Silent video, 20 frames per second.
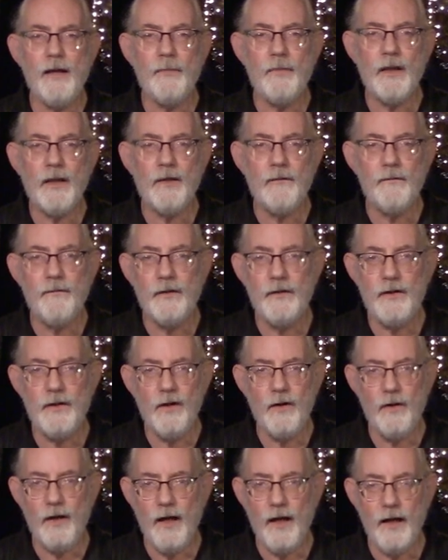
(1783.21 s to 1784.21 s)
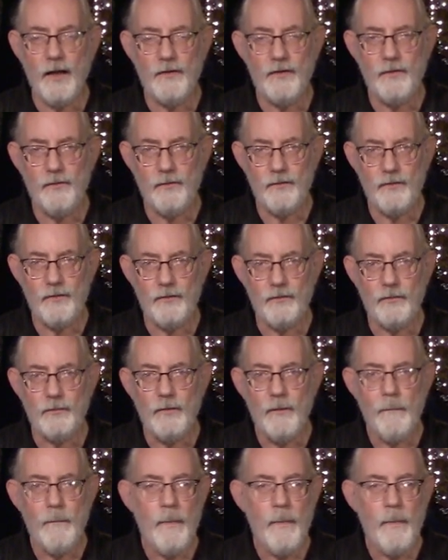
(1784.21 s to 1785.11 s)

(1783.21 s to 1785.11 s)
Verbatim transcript: to make a video on YouTube.